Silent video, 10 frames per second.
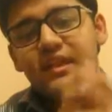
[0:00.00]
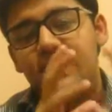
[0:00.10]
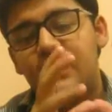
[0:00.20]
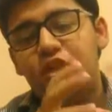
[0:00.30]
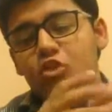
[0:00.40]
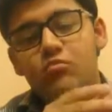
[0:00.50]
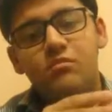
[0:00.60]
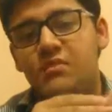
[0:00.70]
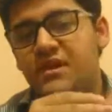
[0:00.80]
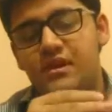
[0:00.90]
is any
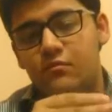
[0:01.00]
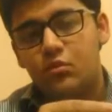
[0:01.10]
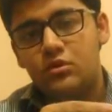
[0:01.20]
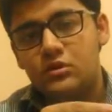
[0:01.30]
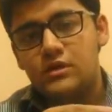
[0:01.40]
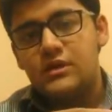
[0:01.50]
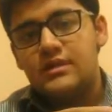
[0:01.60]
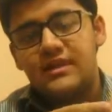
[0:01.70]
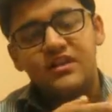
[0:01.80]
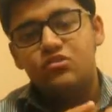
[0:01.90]
human made input
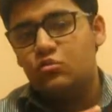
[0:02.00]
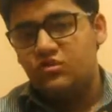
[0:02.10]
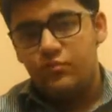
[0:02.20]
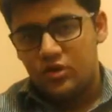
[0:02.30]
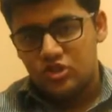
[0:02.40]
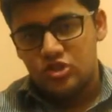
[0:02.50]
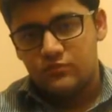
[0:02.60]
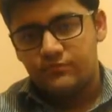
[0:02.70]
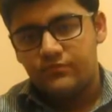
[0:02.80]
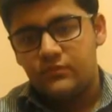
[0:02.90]
that is used in
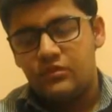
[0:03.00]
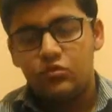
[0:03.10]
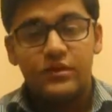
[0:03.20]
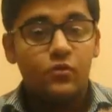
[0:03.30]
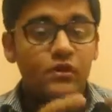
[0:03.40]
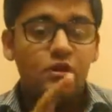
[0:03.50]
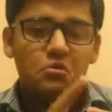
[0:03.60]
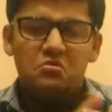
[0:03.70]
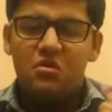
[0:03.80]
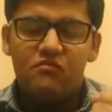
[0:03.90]
production. So it
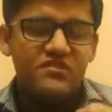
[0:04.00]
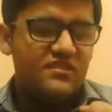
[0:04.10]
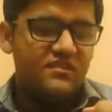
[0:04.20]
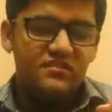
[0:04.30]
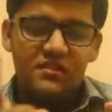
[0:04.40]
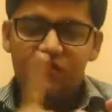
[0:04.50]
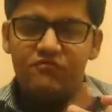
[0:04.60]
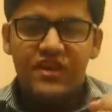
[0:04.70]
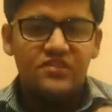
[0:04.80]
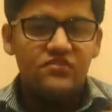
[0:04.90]
could include offices,
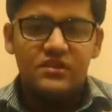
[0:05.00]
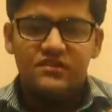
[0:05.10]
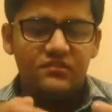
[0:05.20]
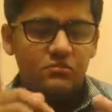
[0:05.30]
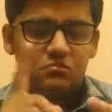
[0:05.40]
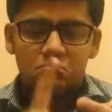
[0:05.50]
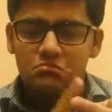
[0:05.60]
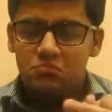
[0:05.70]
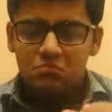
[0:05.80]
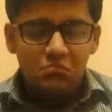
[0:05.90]
factories,
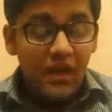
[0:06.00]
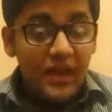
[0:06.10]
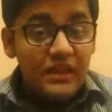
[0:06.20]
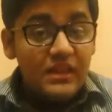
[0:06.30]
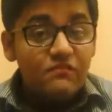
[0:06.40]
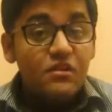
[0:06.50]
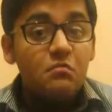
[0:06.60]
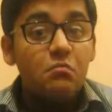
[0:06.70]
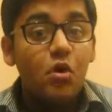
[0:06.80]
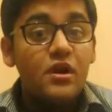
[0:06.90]
and
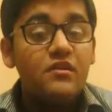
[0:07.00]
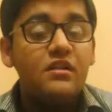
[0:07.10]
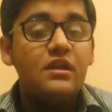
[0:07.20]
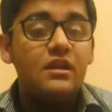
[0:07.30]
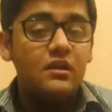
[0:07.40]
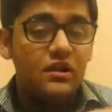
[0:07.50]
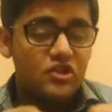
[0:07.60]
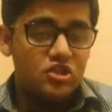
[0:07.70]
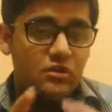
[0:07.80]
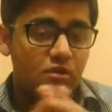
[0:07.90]
even monetary
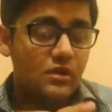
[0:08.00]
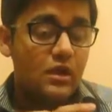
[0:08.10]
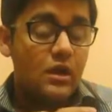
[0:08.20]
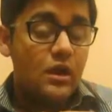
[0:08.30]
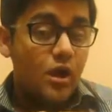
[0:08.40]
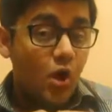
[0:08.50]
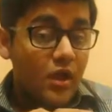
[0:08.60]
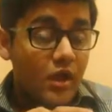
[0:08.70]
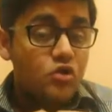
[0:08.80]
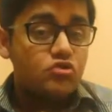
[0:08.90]
induction.
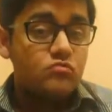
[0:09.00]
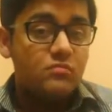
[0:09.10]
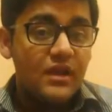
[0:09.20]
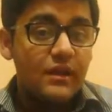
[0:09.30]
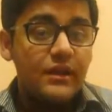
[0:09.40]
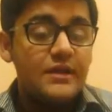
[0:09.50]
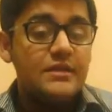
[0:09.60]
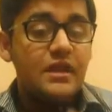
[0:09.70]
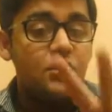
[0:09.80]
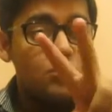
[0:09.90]
Now here you should make
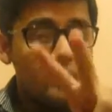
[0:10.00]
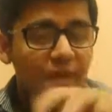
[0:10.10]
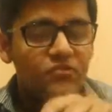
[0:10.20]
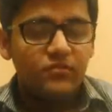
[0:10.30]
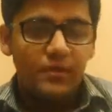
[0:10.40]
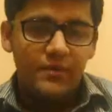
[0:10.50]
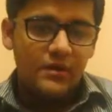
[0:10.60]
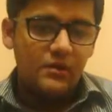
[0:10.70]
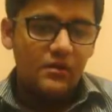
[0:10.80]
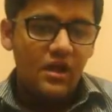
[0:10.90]
clear there are two types of
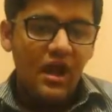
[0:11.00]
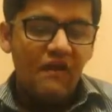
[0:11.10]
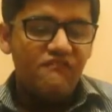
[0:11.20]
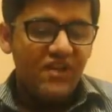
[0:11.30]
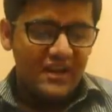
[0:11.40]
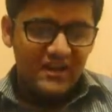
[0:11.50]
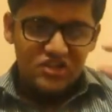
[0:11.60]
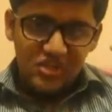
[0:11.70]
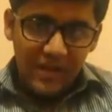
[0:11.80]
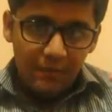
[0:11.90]
capital:
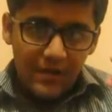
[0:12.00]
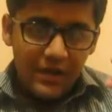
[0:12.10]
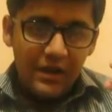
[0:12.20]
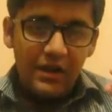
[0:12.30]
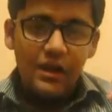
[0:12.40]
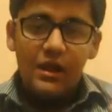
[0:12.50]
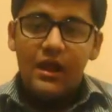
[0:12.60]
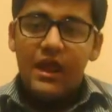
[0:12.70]
financial capital